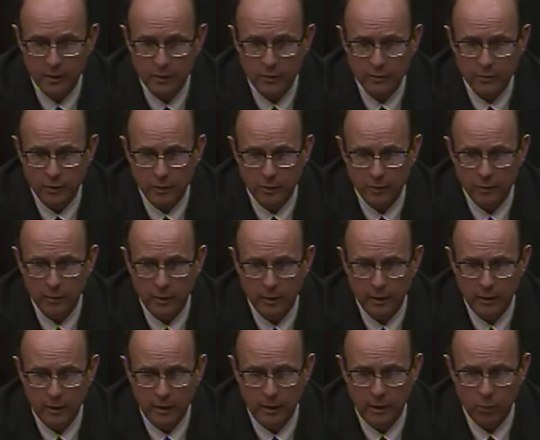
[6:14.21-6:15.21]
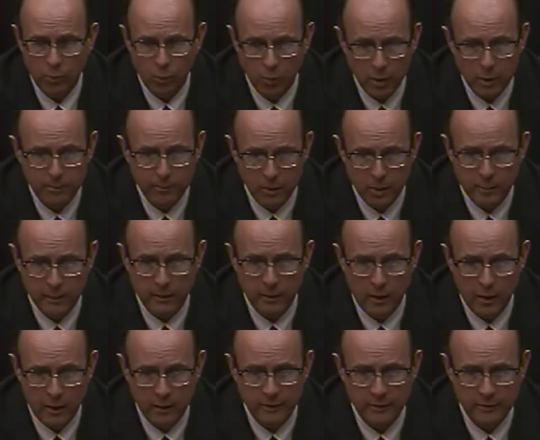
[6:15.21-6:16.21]
So a work permit
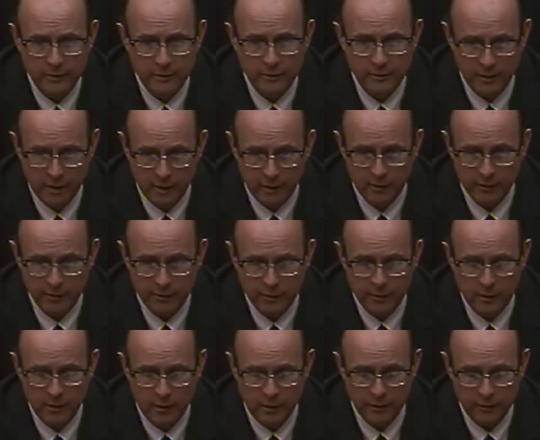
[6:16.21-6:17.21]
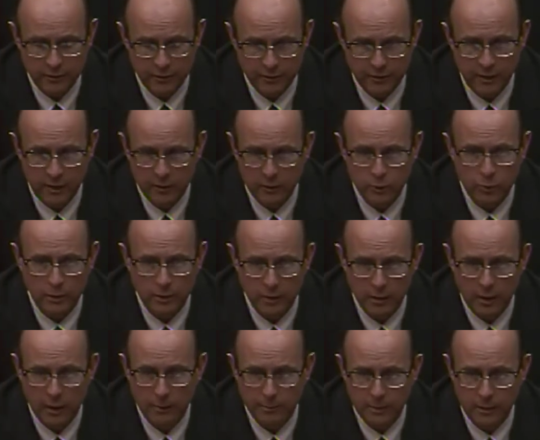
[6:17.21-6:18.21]
on itself, on its face, would
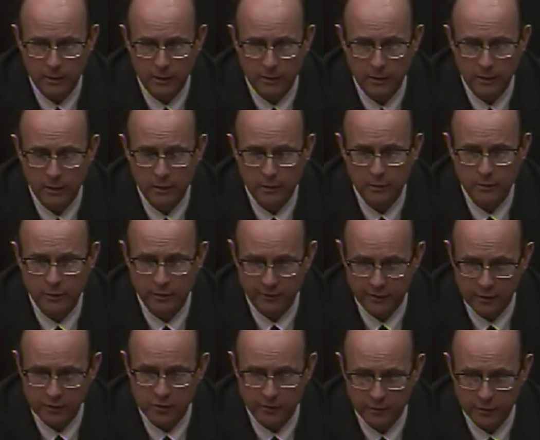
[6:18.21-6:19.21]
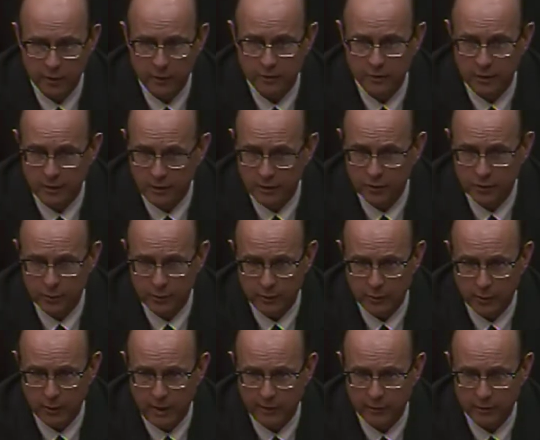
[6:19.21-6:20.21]
not be sufficient for us to issue a
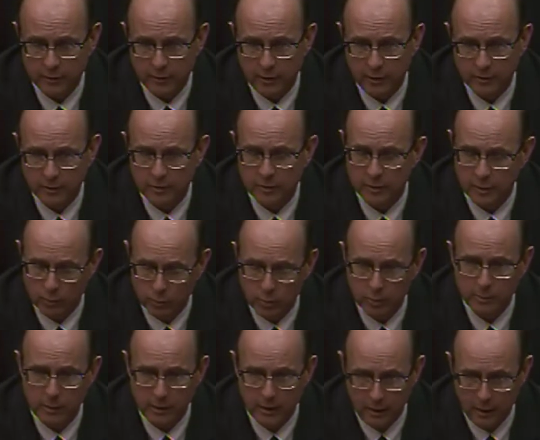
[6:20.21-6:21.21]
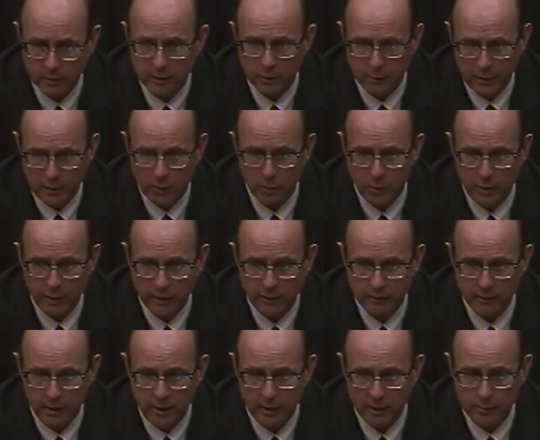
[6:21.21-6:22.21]
driver's license. There would be other
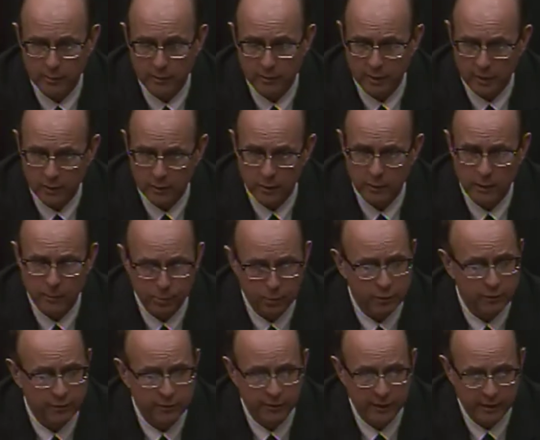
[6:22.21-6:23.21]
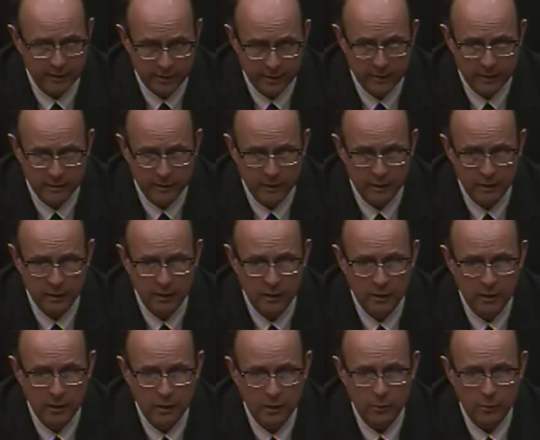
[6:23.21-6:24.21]
required documents, including proof of identity,
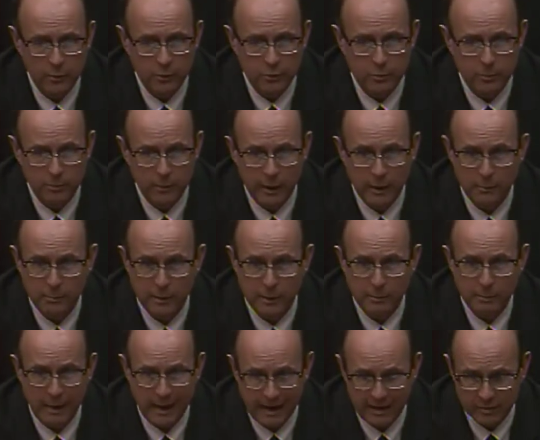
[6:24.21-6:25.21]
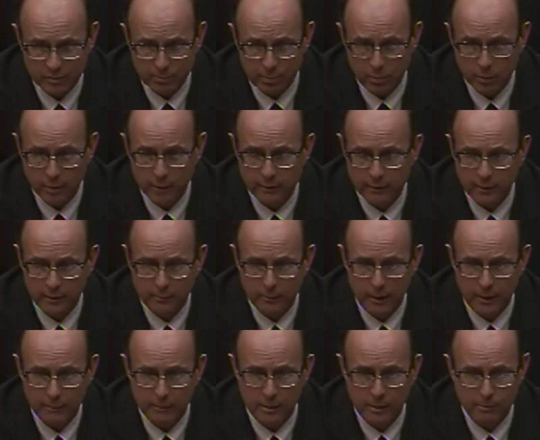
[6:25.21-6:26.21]
which might be a passport, it
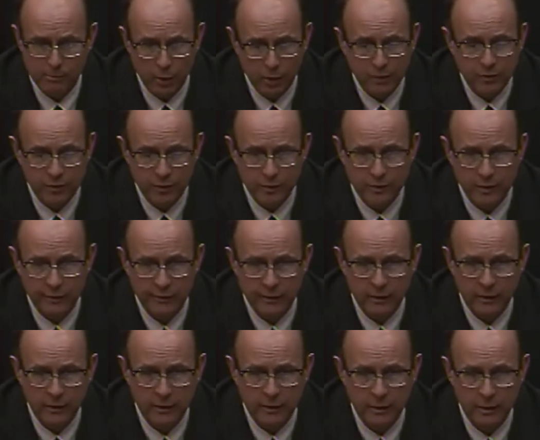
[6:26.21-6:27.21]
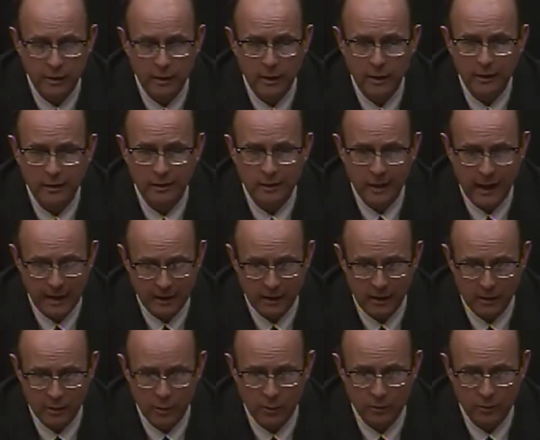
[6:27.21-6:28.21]
might be a birth certificate.
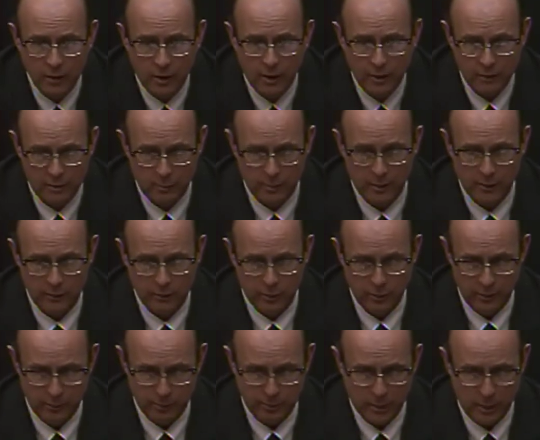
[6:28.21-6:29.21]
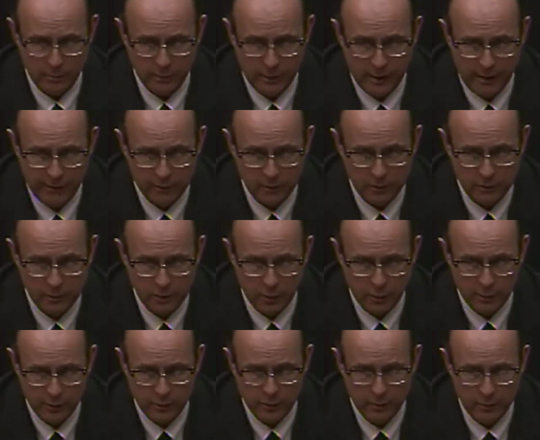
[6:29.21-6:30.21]
Lacking those documents, we would probably have to
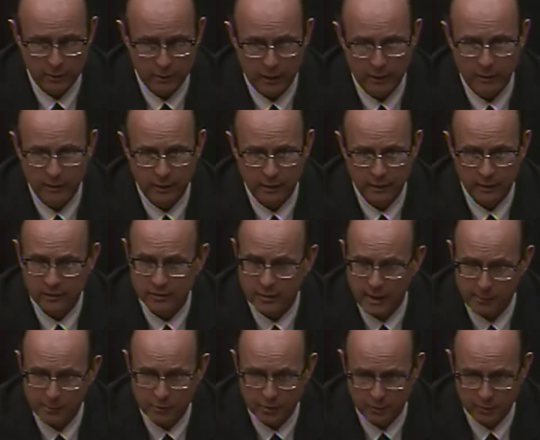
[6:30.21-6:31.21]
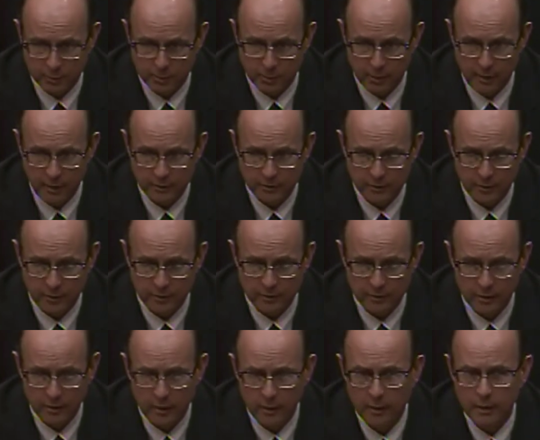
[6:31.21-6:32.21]
go into a lengthy exceptions
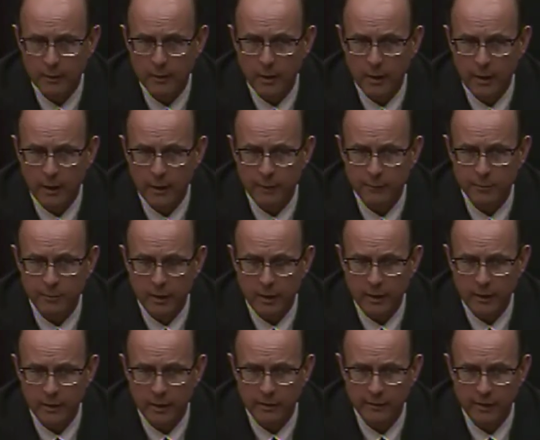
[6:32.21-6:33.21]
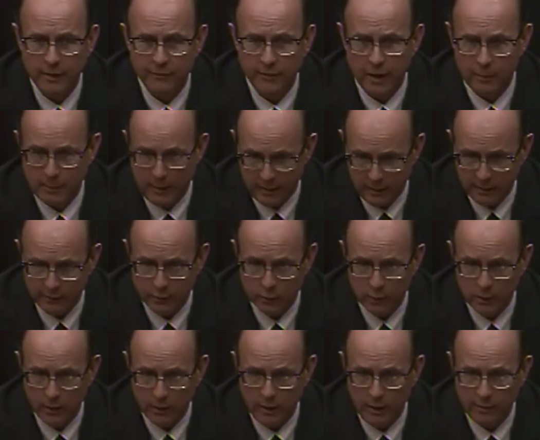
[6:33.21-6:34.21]
process. And if I may give
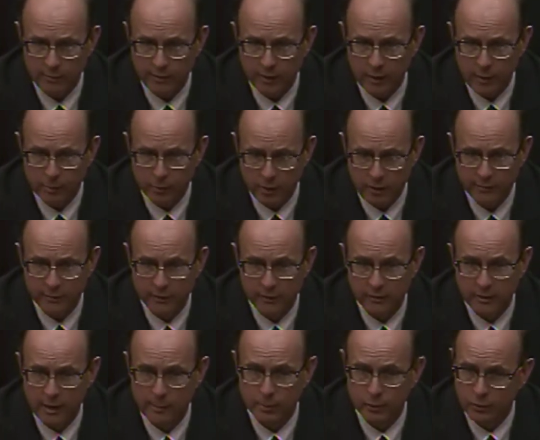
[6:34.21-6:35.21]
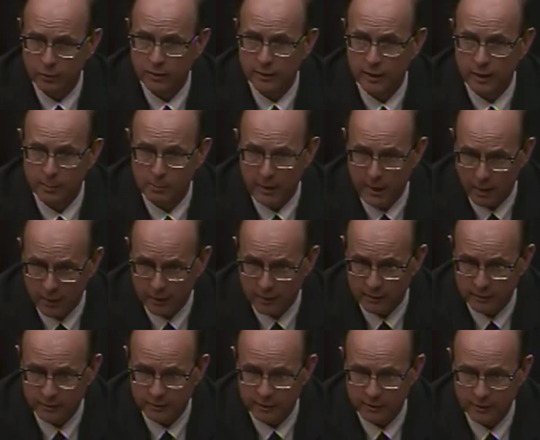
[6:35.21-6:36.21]
you a very brief example using an
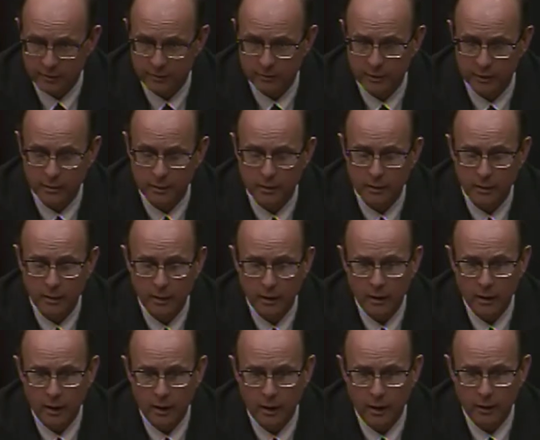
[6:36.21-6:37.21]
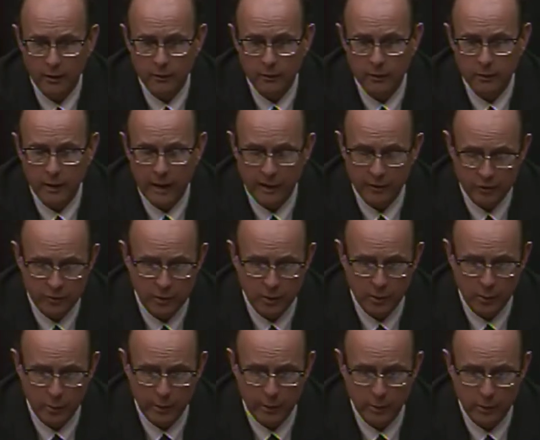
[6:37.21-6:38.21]
American citizen, last
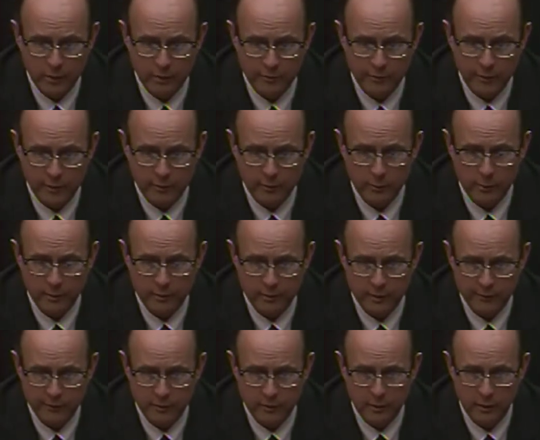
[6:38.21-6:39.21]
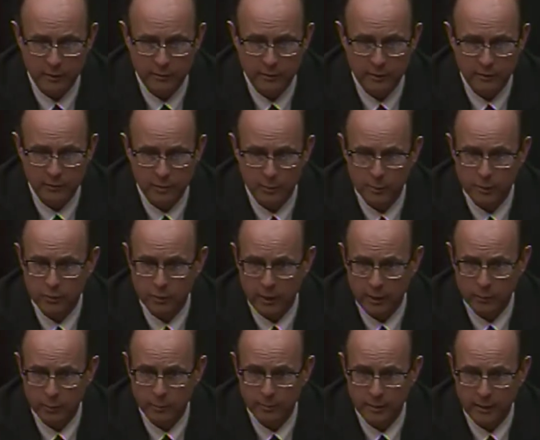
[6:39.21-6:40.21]
year we were confronted with the difficulty of someone
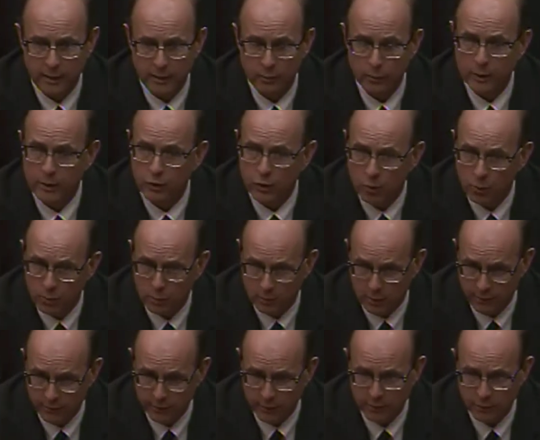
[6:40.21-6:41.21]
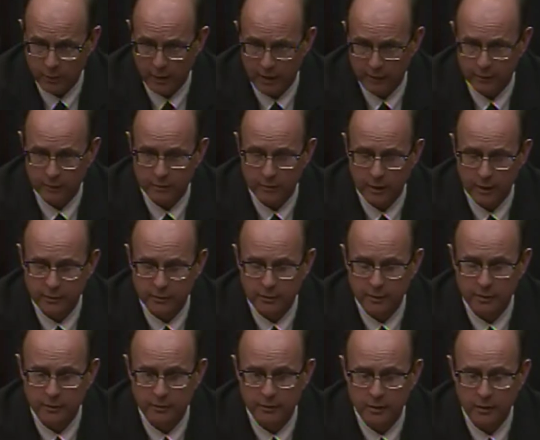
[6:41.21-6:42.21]
trying to obtain a renewal of their driver's
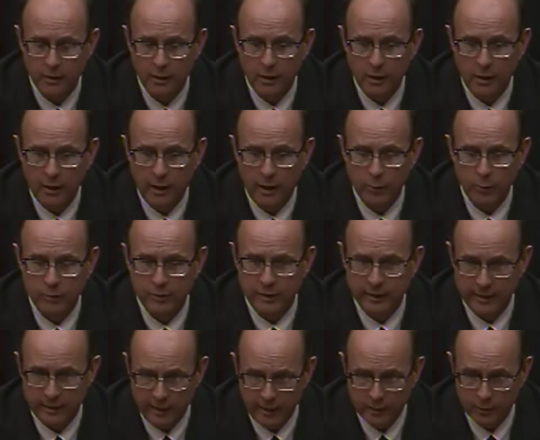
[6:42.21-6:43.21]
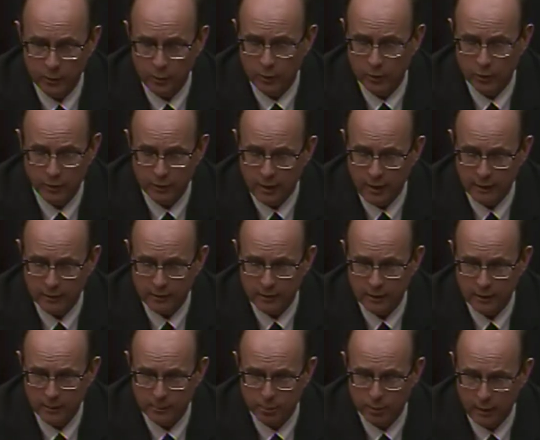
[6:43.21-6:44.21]
license and could
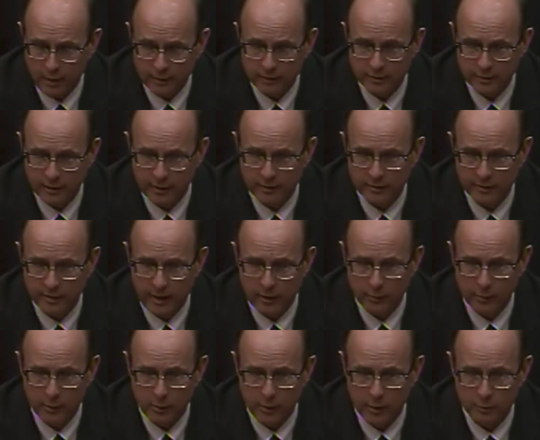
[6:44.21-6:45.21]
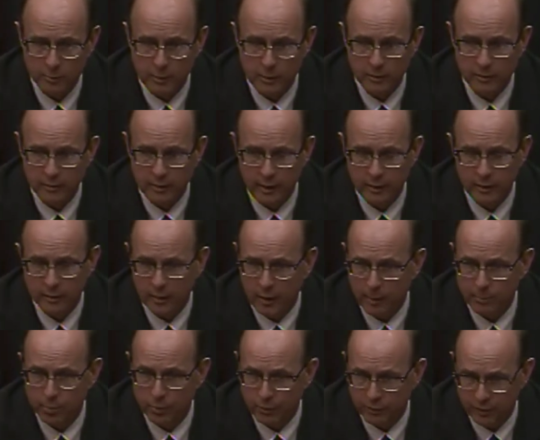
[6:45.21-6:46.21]
not process that request because they could
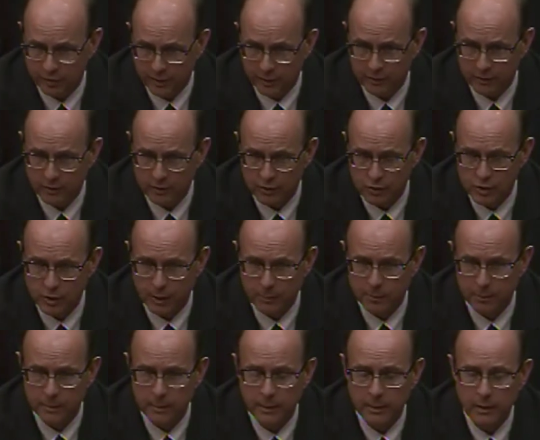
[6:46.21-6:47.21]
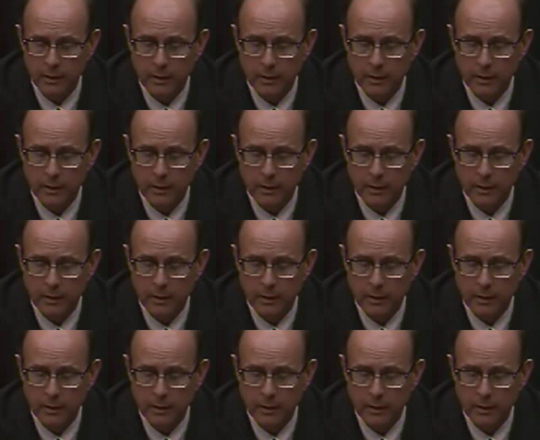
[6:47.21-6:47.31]
not prove citizenship.